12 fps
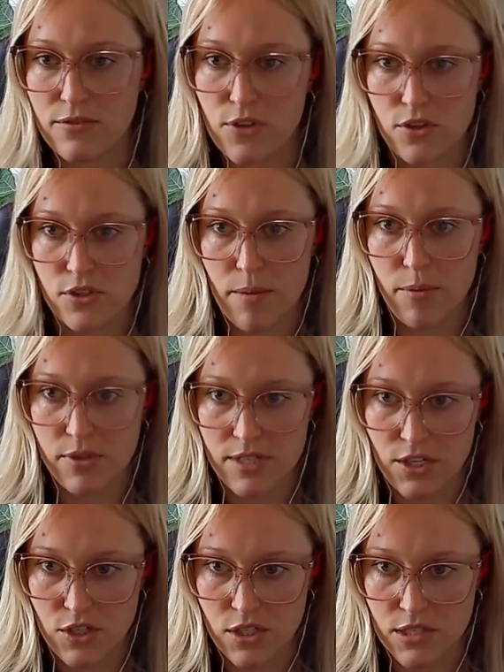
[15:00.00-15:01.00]
the first couple of
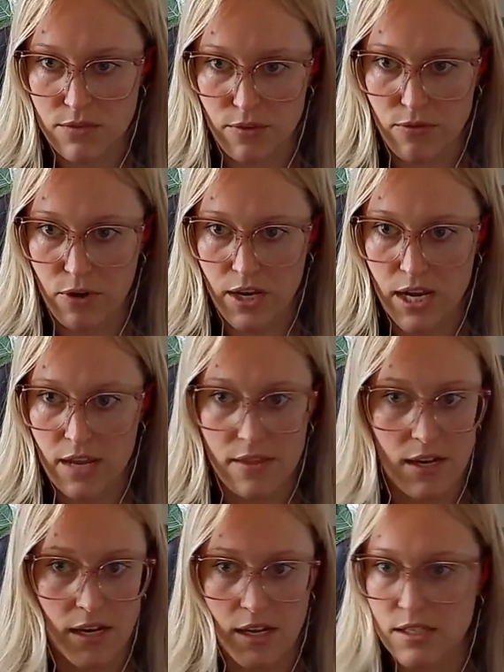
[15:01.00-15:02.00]
sessions for free. And
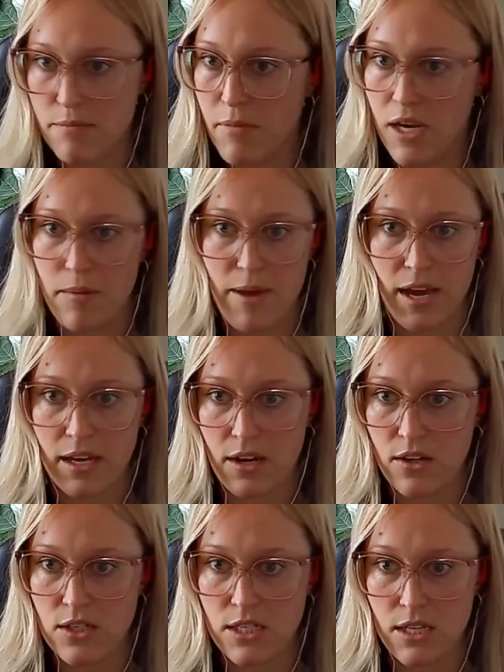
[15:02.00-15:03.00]
then it is a money back
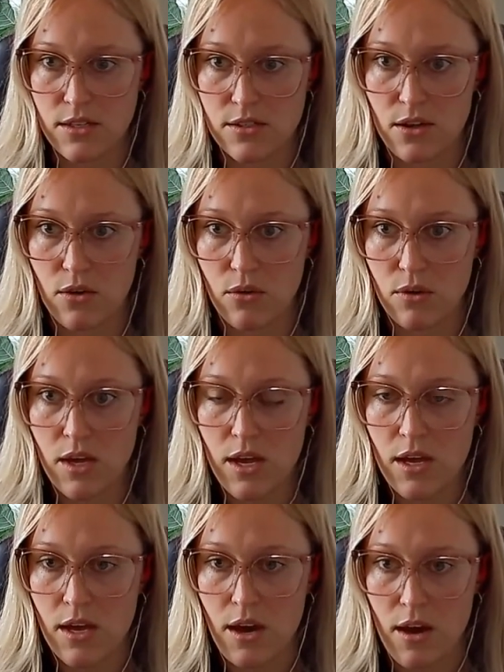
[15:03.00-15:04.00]
guarantee. So
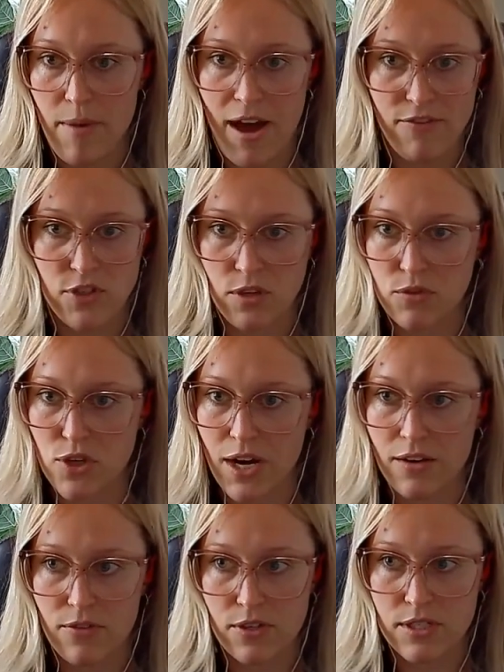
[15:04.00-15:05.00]
after you've
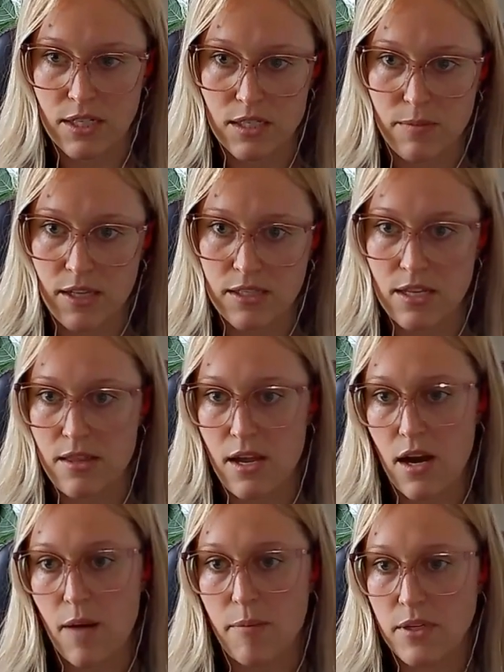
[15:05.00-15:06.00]
tried it for 6 months and
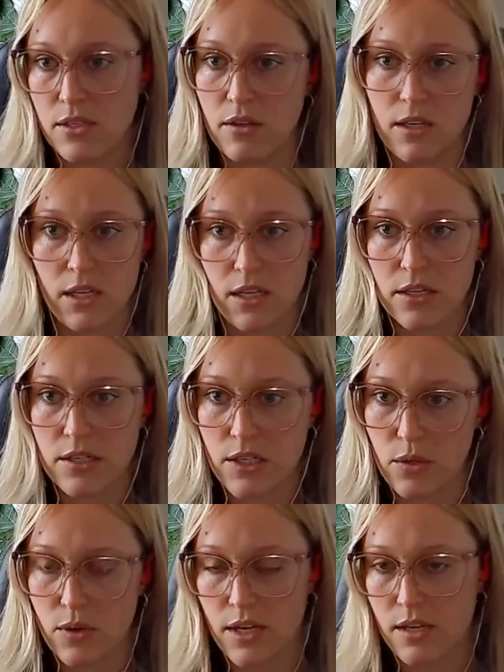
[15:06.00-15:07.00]
then up until a year,
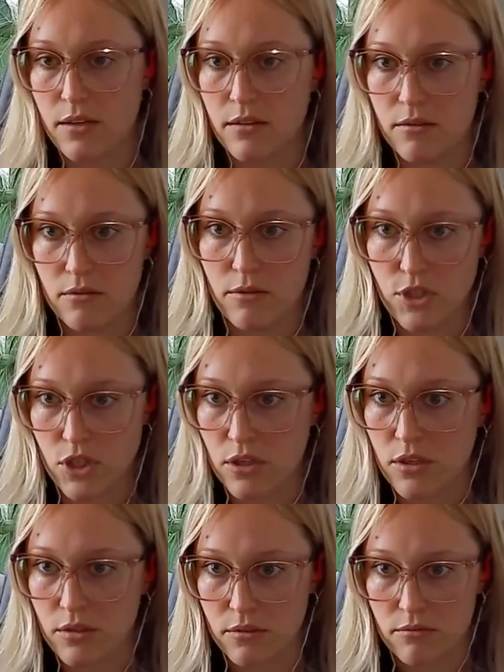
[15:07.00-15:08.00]
you can
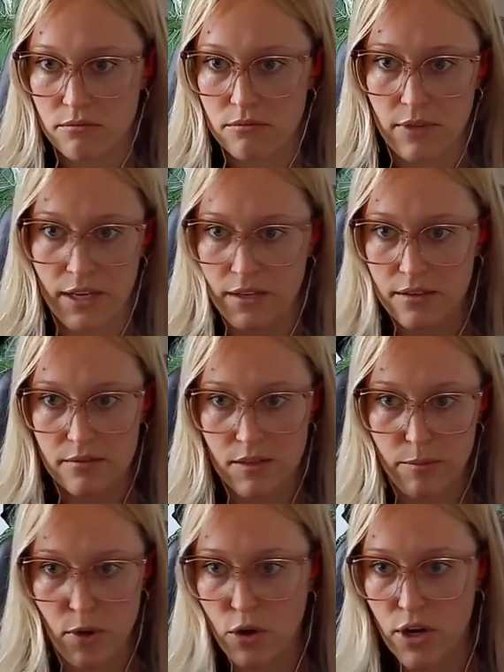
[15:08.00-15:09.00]
return like
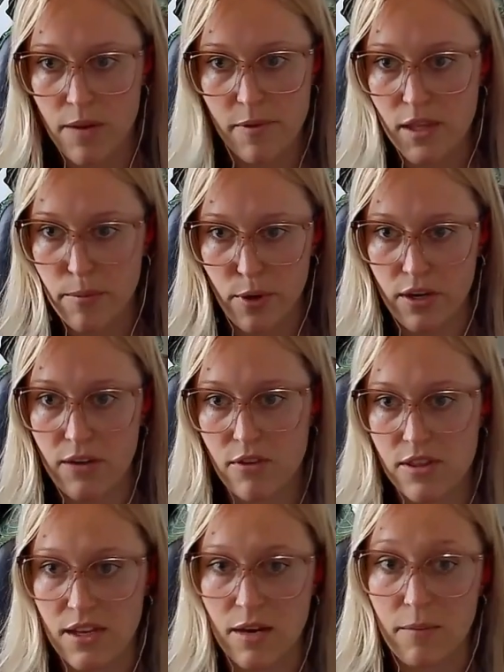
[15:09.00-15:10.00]
the program and the book and
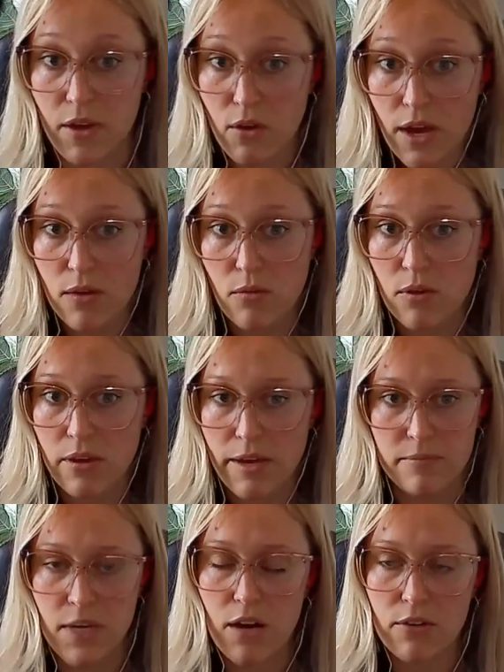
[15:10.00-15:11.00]
everything. And I'm like, okay, well,
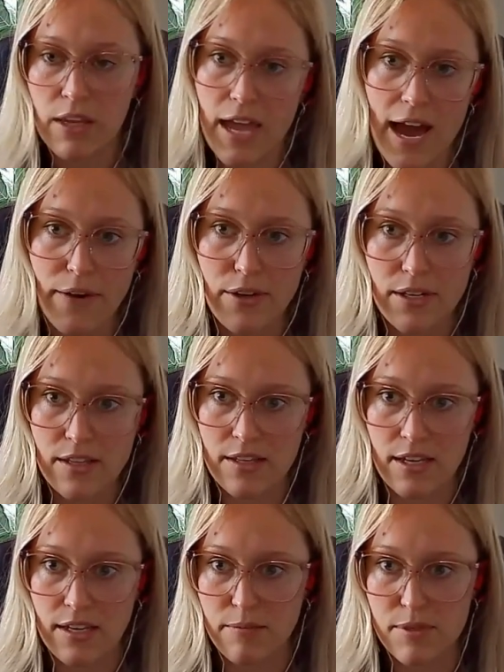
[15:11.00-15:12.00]
I'm not really out
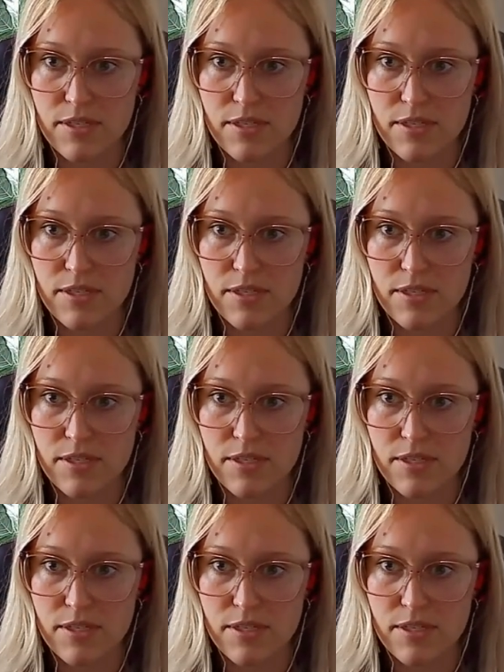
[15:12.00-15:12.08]
anything